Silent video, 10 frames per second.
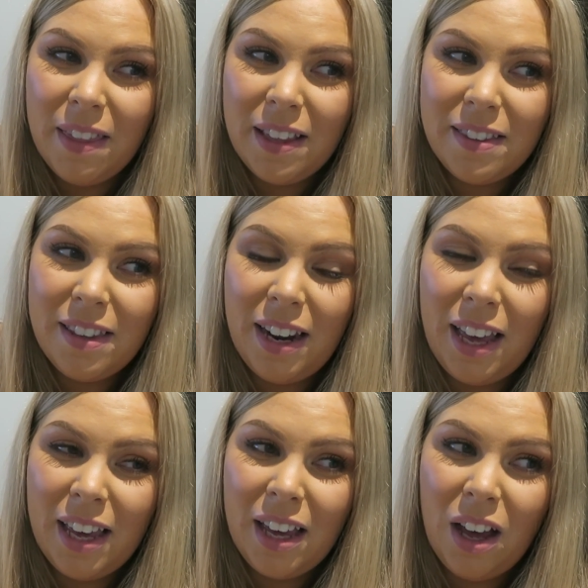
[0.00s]
and
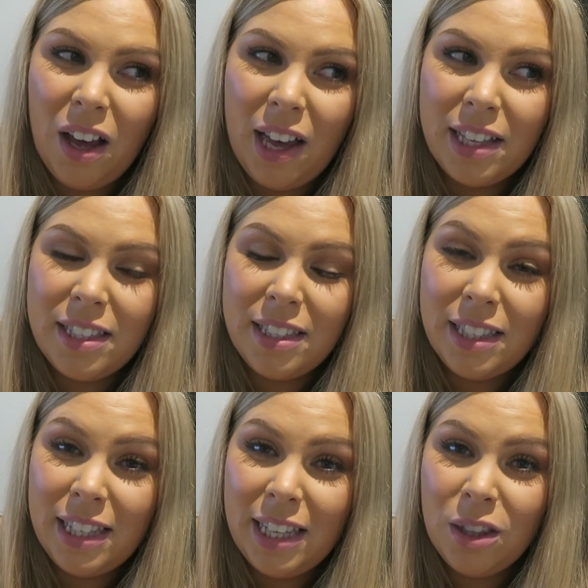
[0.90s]
today I had to
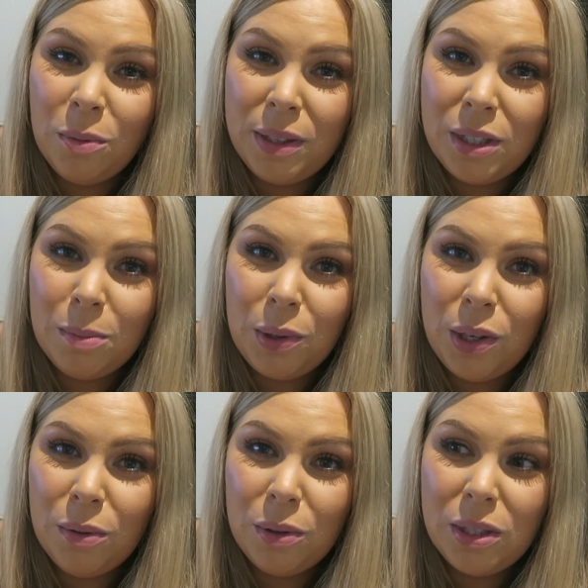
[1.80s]
delete the winter
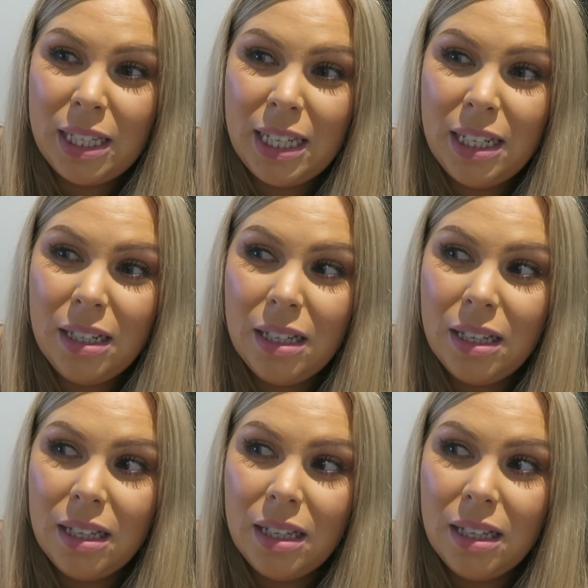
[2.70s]
beauty routine